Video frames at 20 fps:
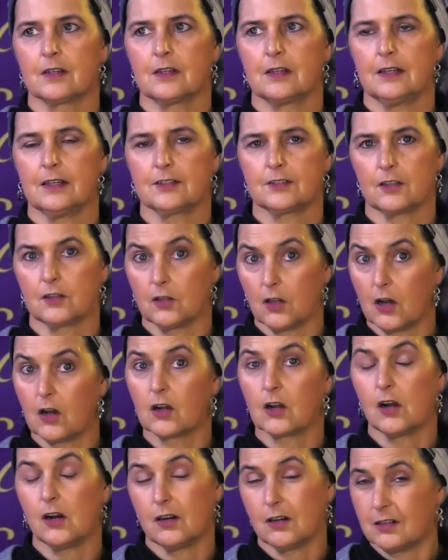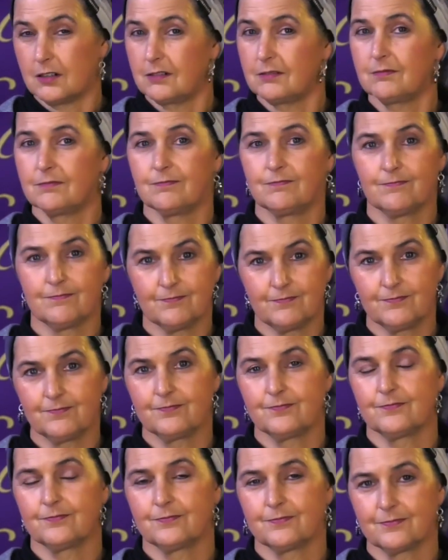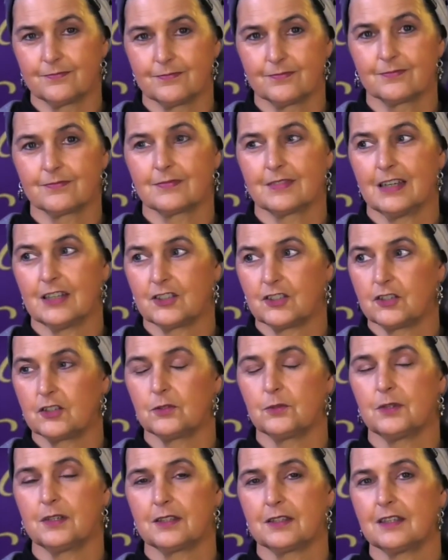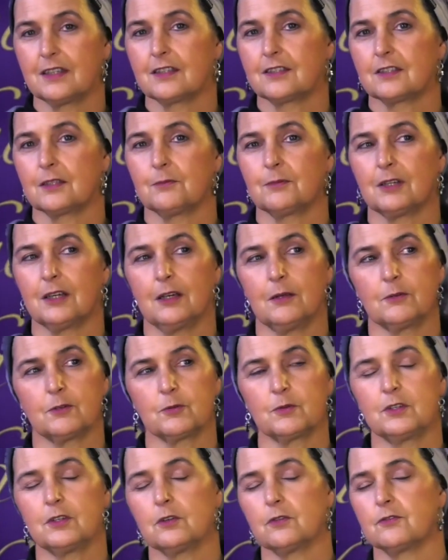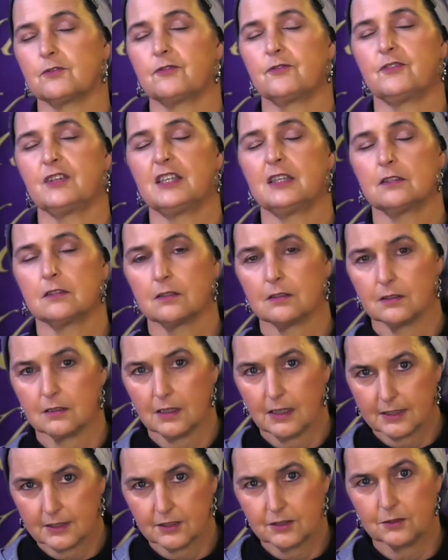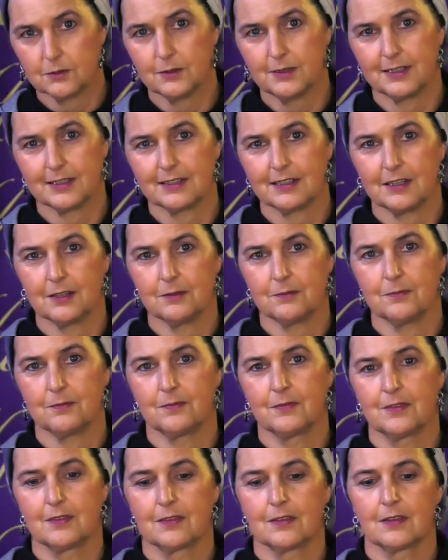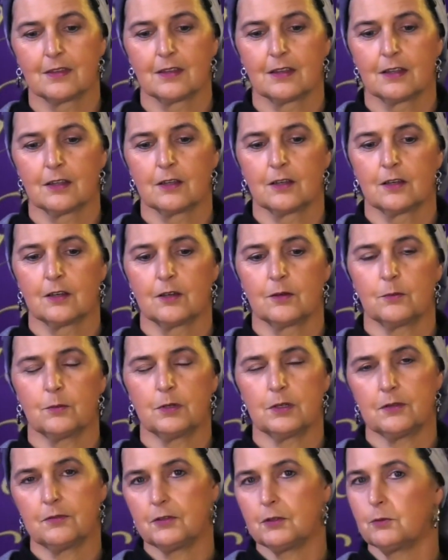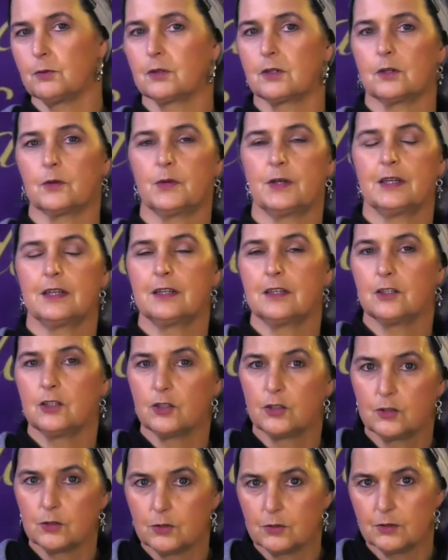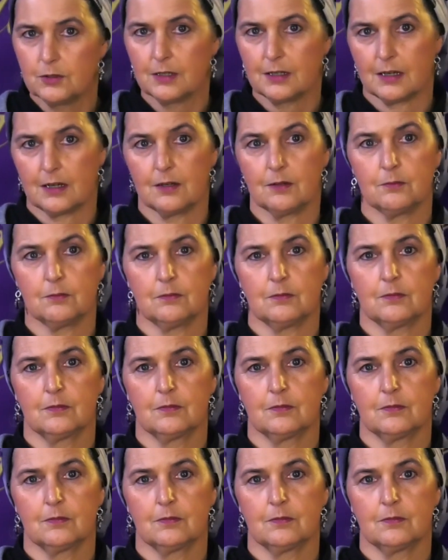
It's a long haul. It's doing things sometimes when you don't feel like doing them. But if you will go ahead and do them,